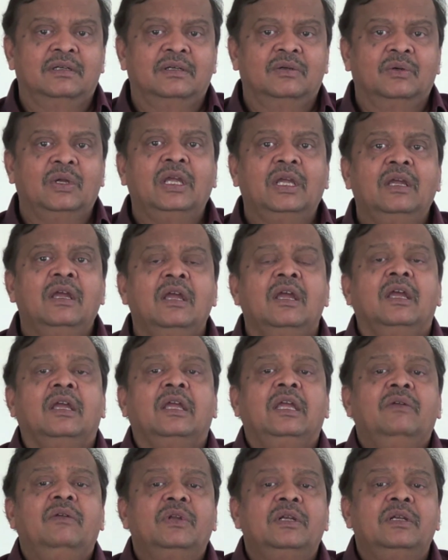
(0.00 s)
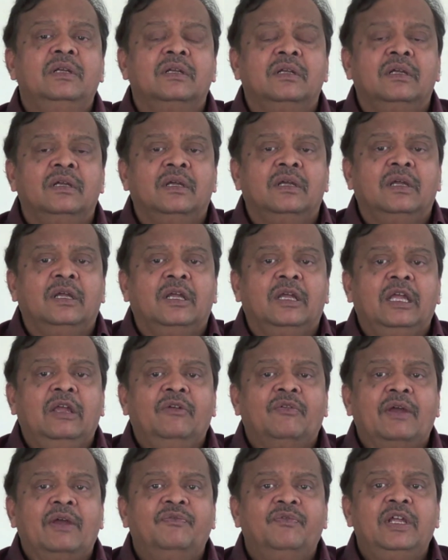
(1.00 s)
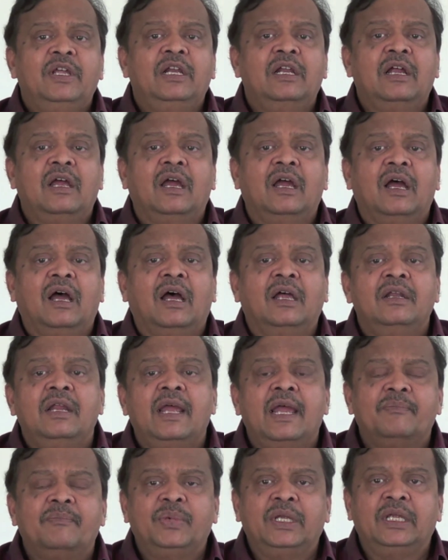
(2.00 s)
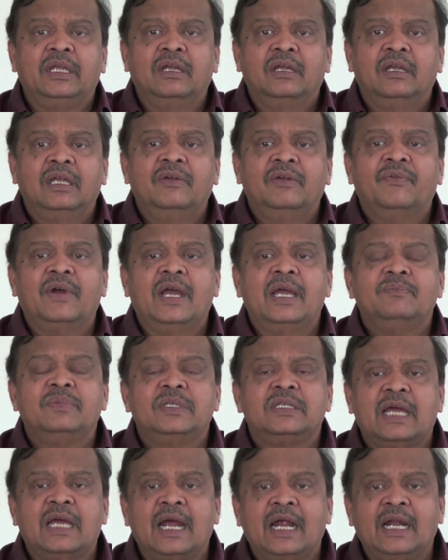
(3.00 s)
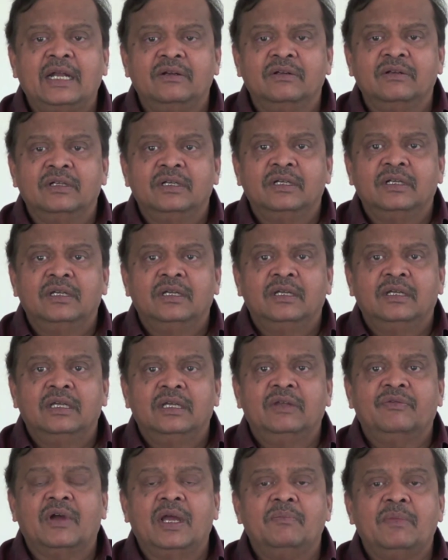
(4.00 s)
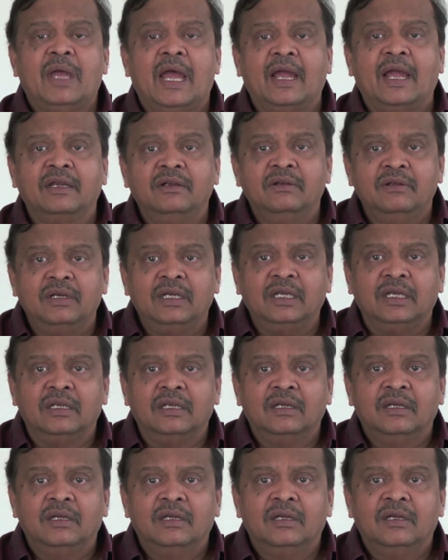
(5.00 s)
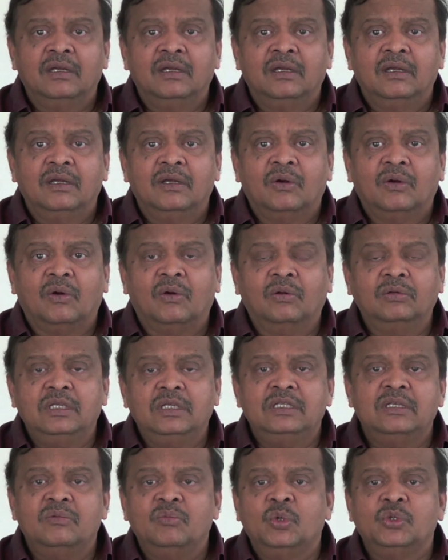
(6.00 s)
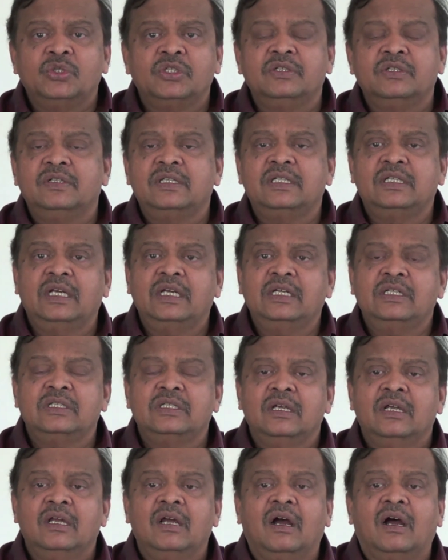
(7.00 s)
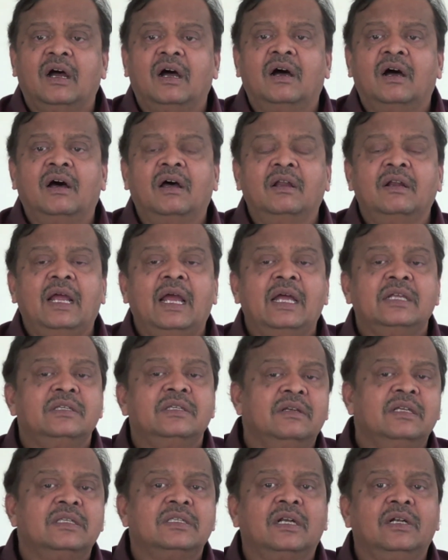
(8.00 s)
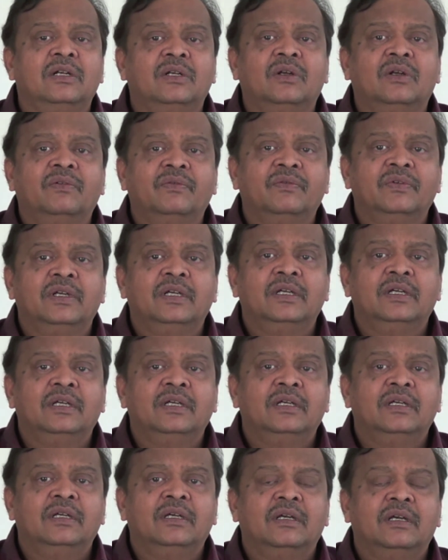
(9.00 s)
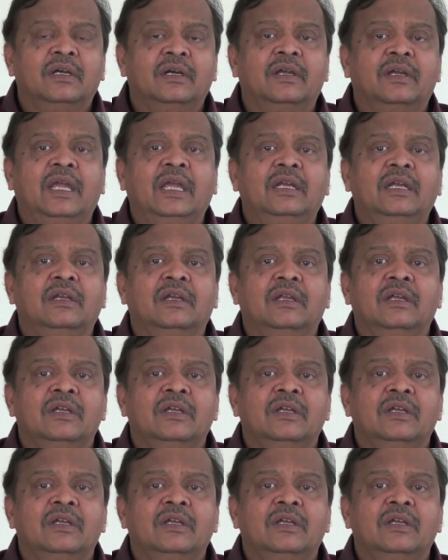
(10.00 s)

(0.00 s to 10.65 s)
Okay? Even if I feel unhappy, if I am sad, if I am angry, all these emotional states are as a result of, again,